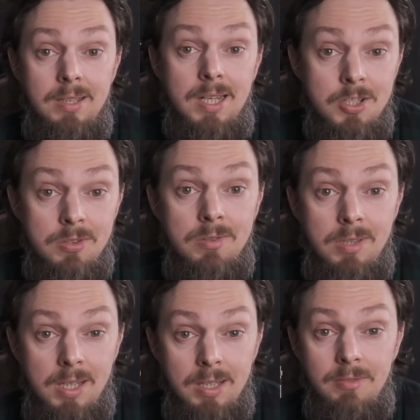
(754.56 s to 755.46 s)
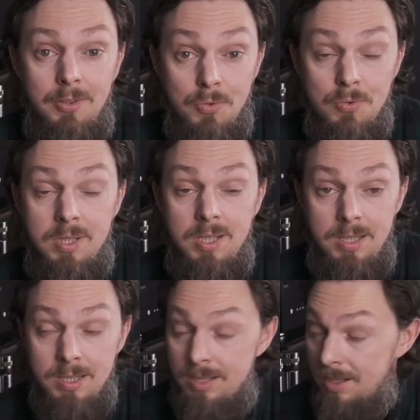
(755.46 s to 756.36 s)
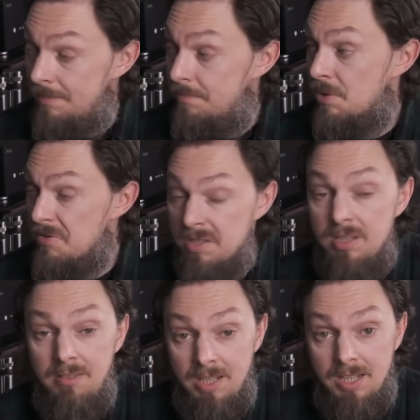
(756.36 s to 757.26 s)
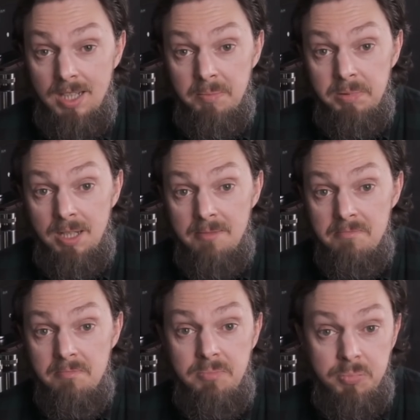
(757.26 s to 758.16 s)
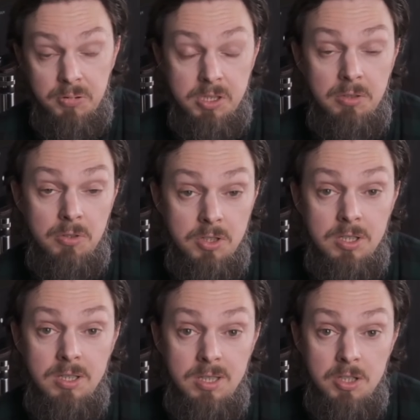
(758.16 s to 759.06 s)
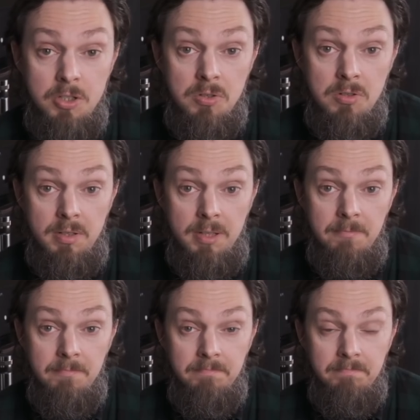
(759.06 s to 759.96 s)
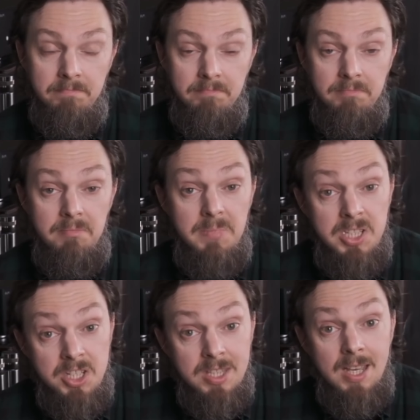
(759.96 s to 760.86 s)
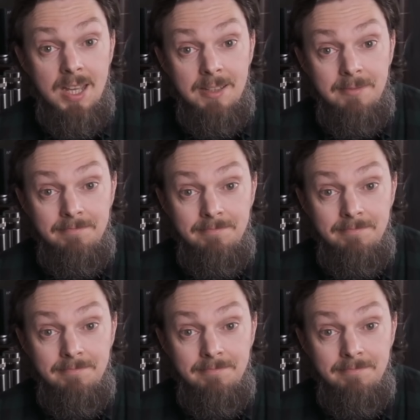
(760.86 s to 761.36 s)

So, I say the amplifier is simply magnificent, albeit very expensive. A dream.